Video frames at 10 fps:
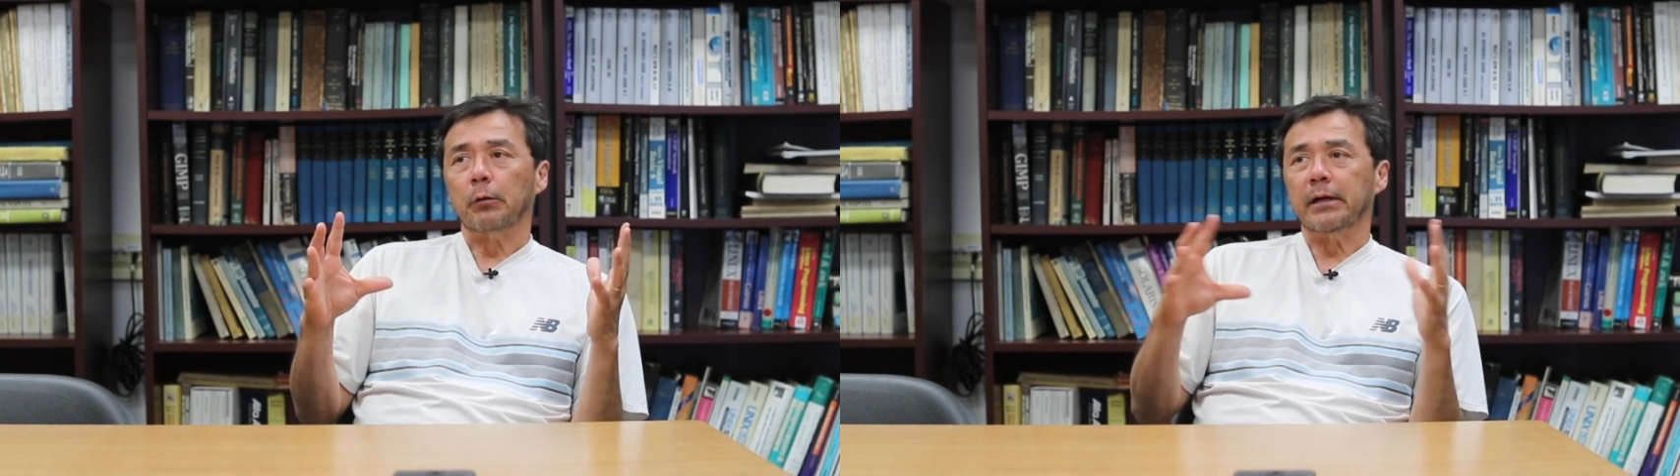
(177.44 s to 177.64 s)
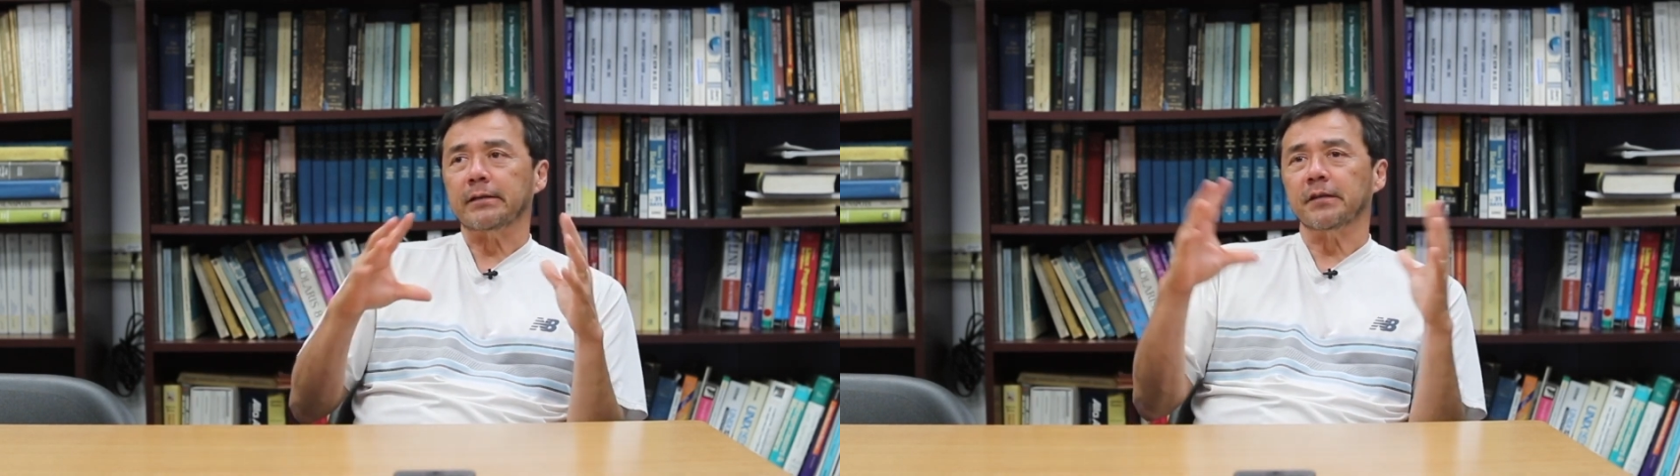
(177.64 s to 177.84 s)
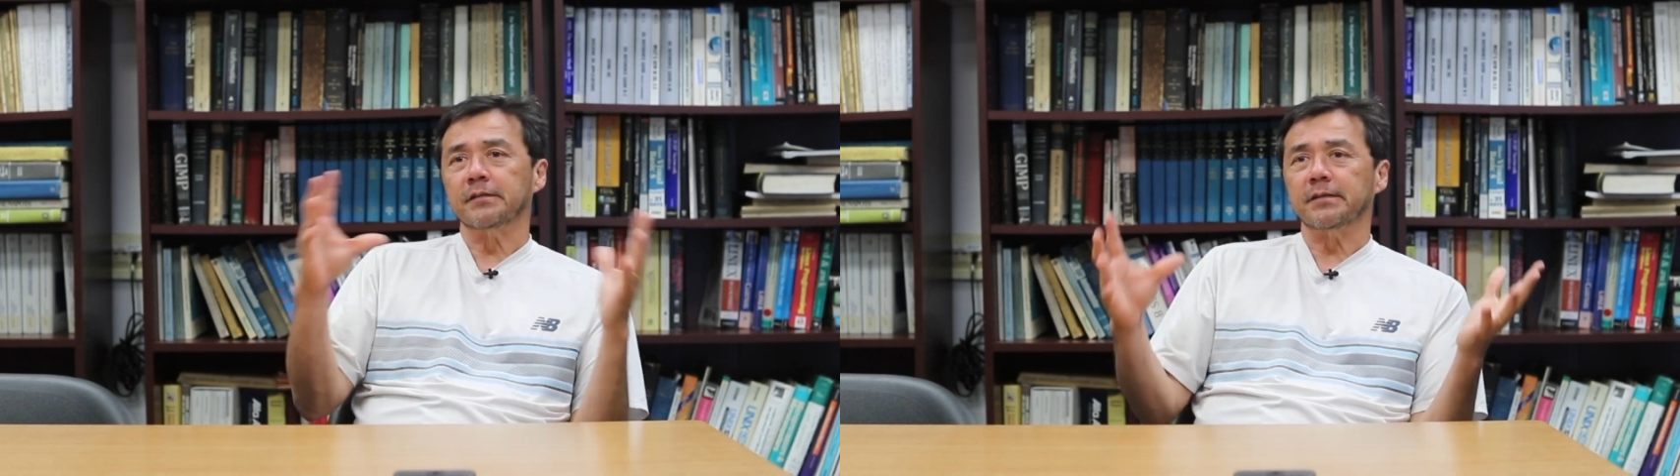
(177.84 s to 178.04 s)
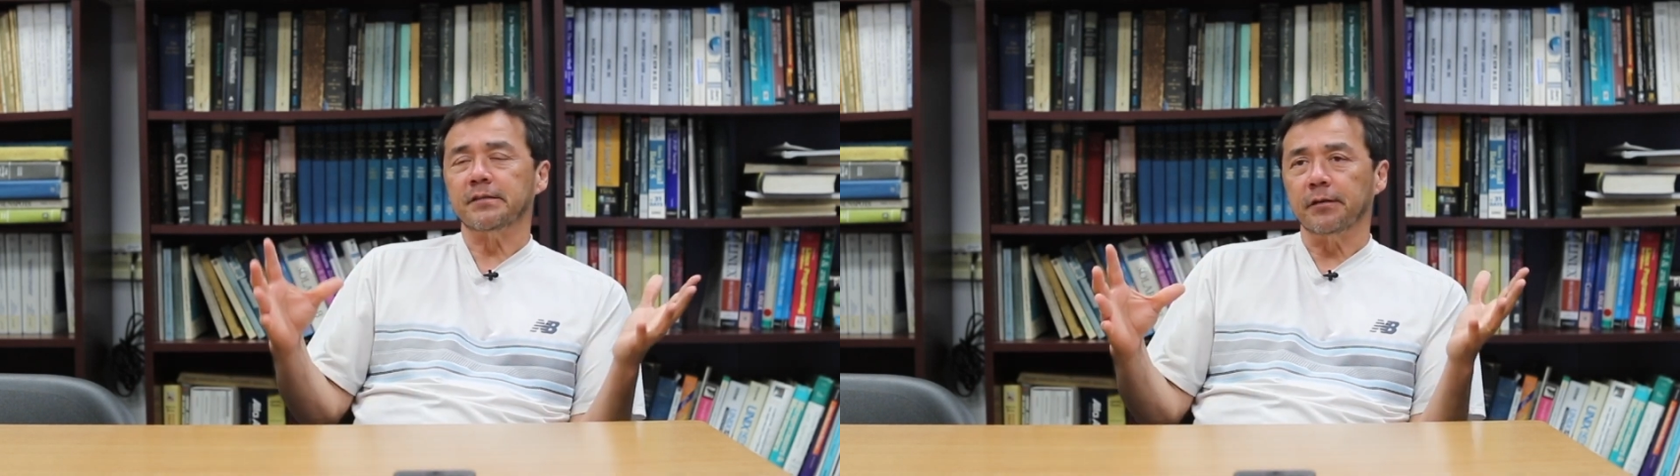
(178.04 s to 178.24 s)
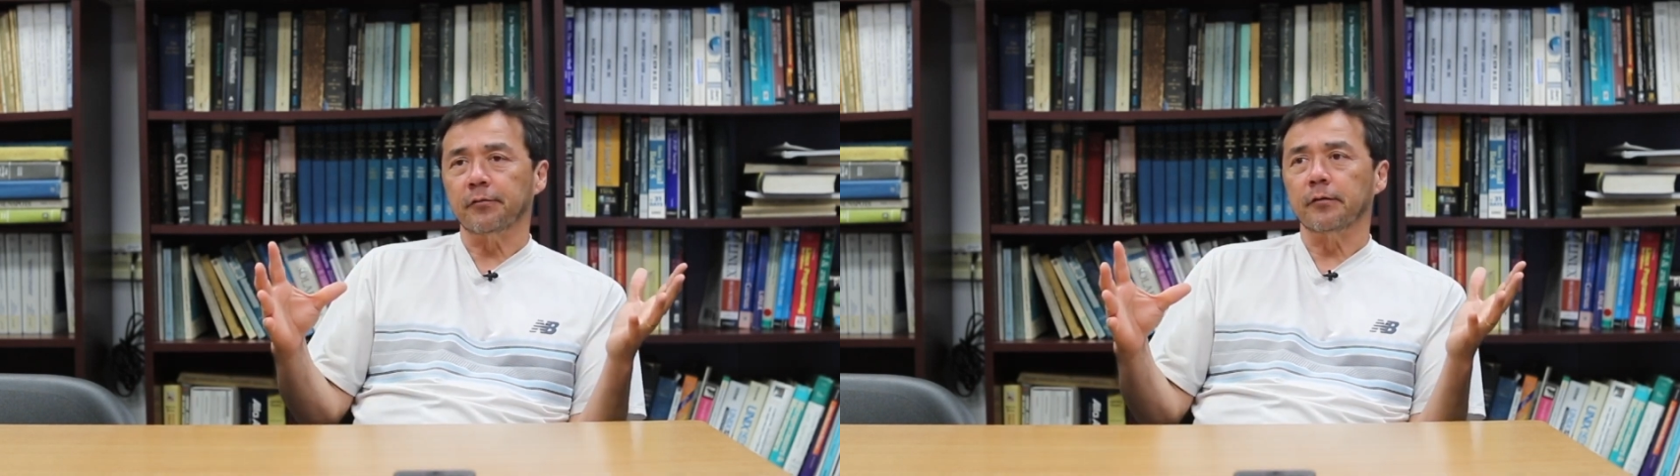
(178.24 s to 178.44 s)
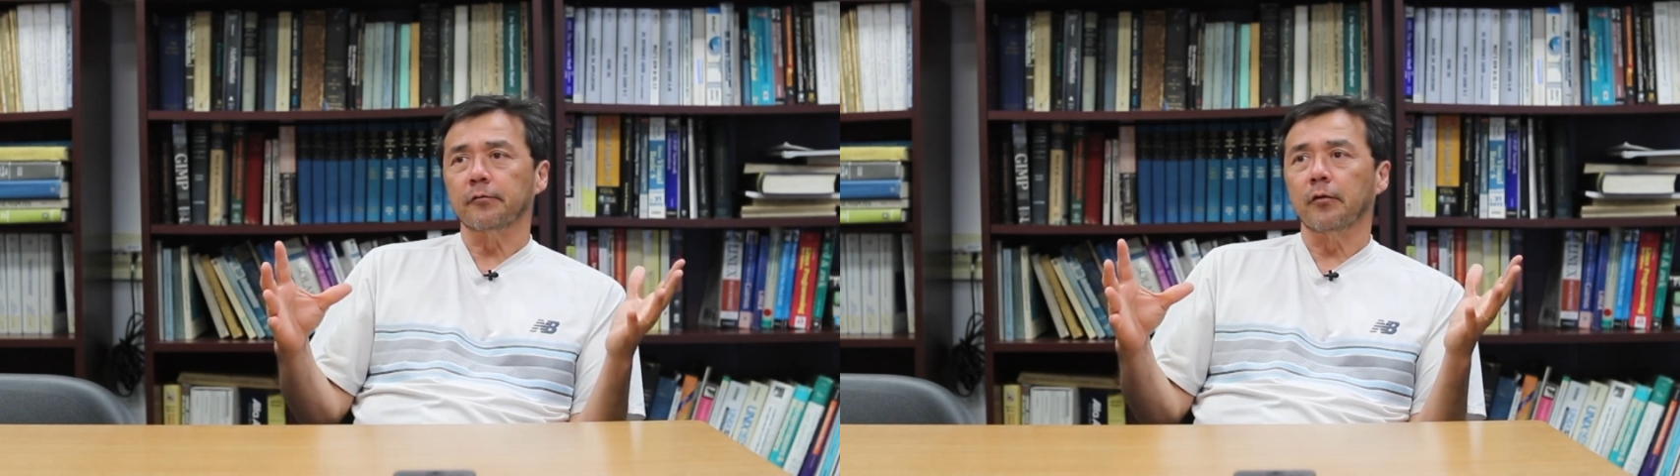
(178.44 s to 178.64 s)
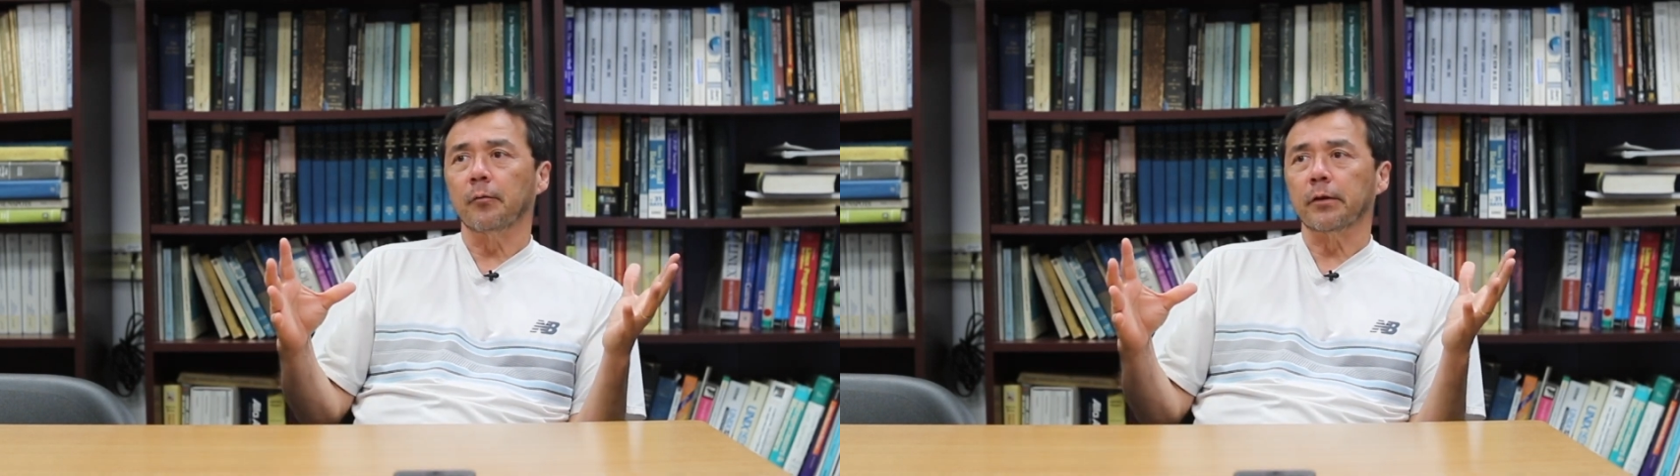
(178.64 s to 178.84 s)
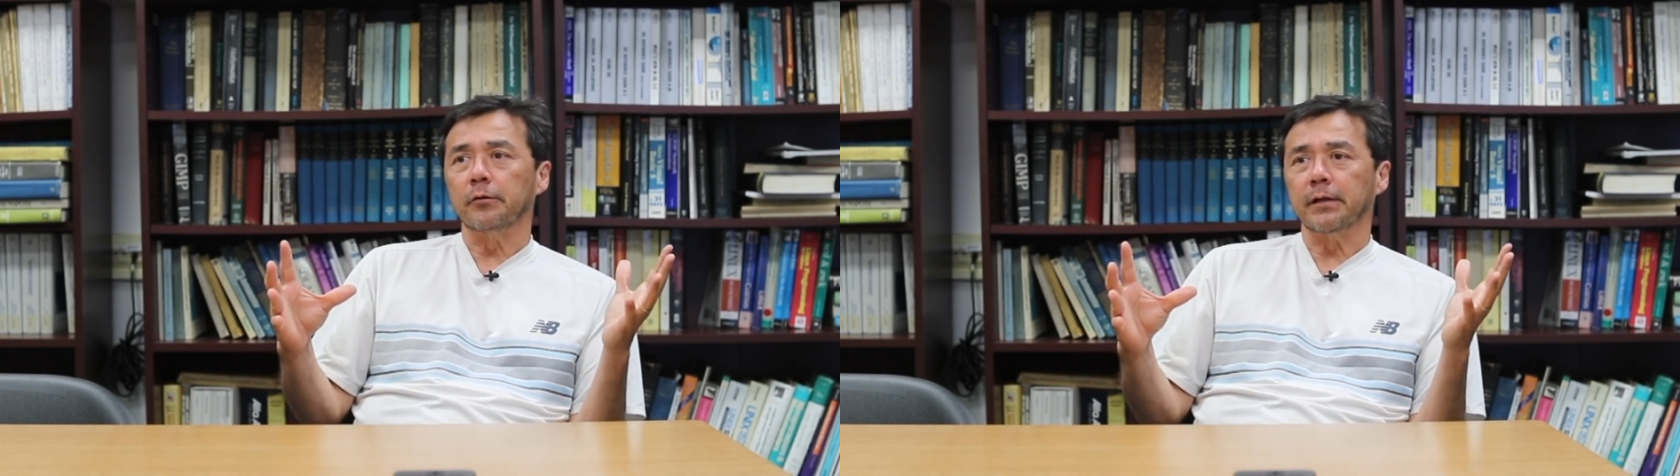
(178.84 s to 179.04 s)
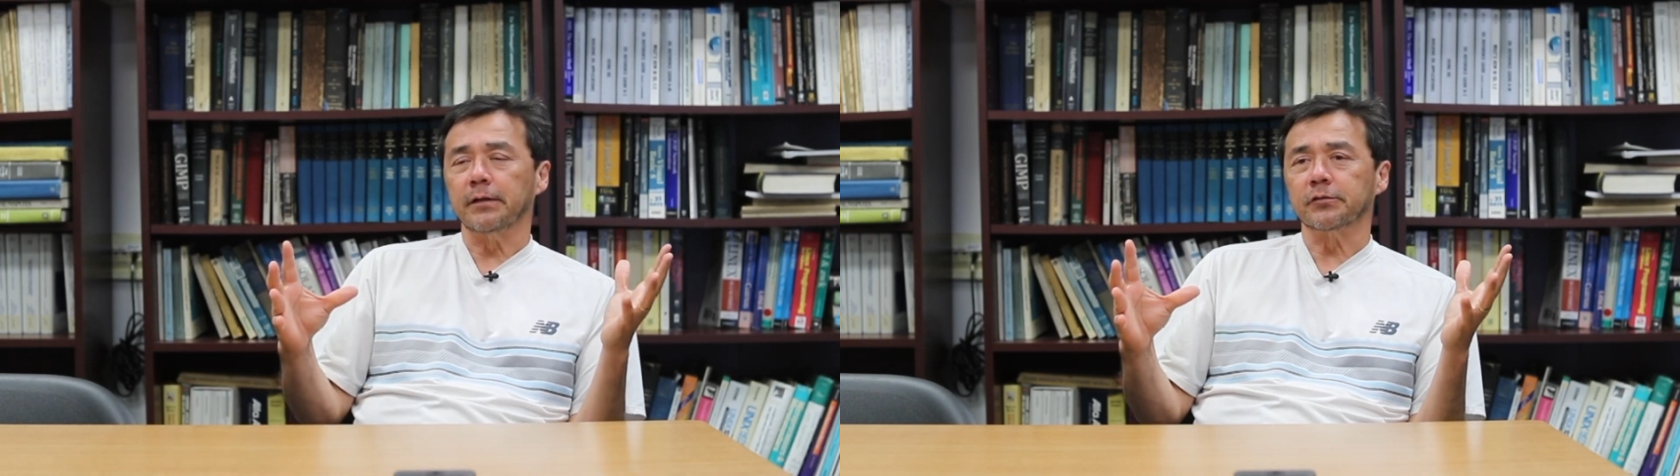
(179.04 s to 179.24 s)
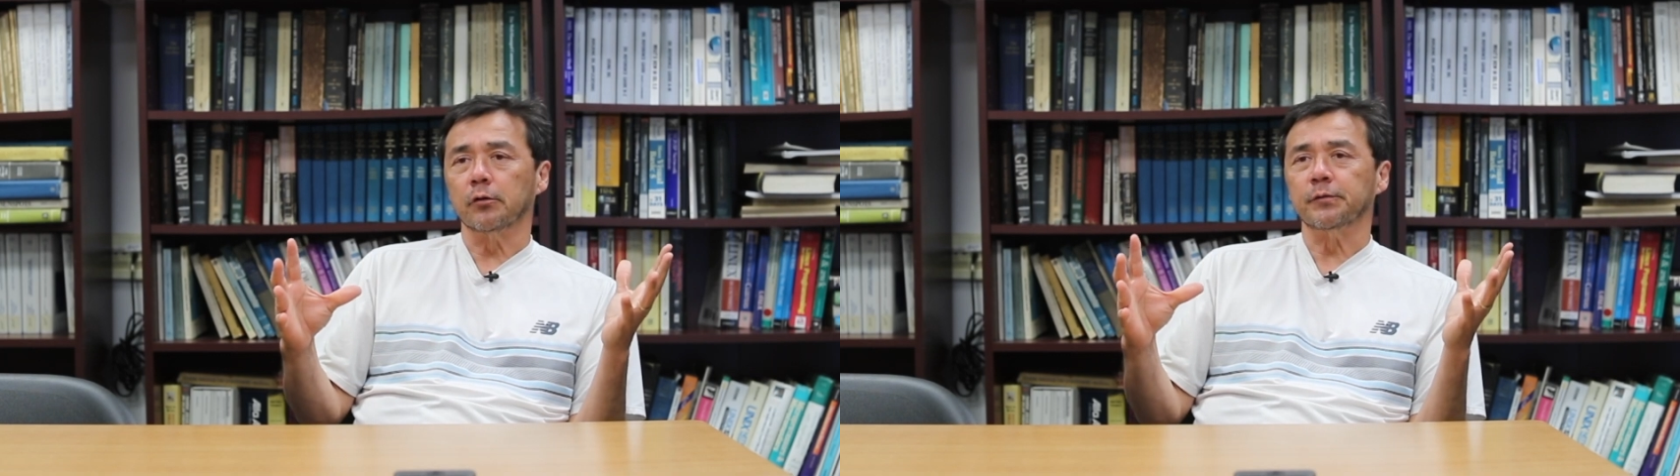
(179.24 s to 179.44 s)
what it does that's different from other
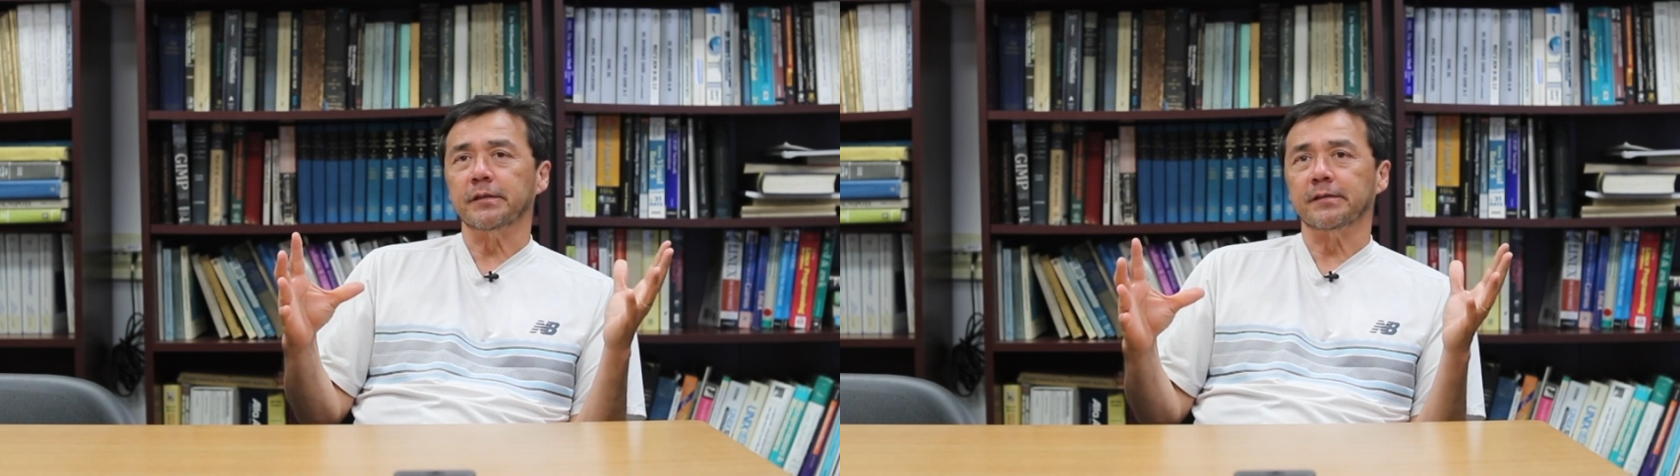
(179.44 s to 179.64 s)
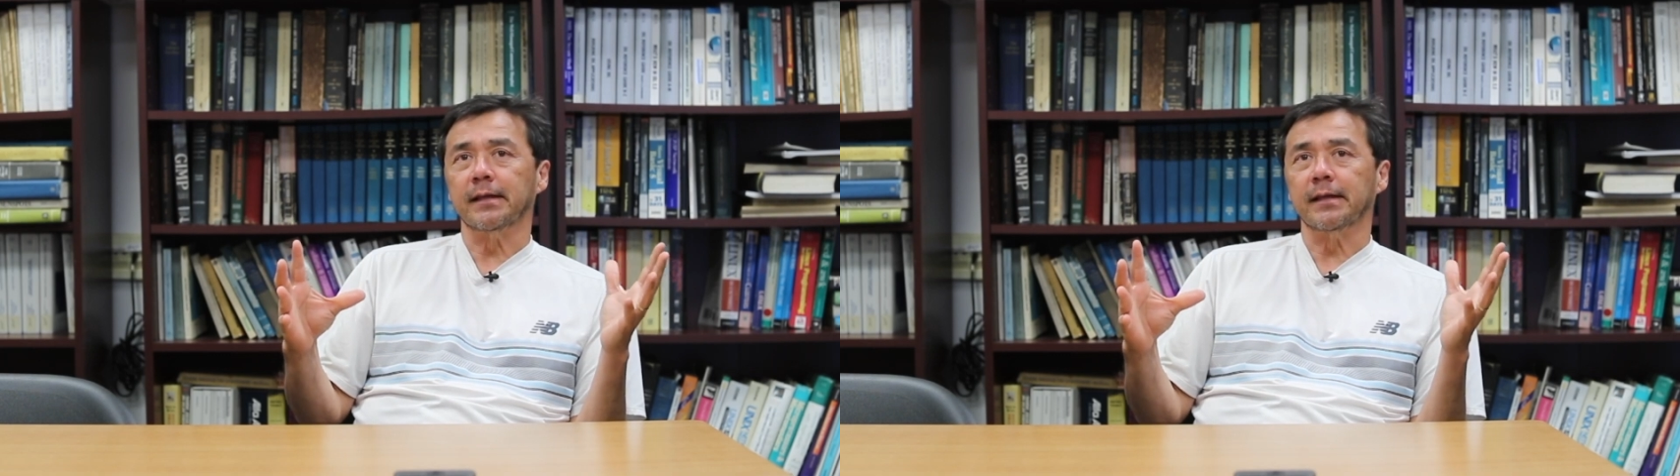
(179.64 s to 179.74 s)
telescopes is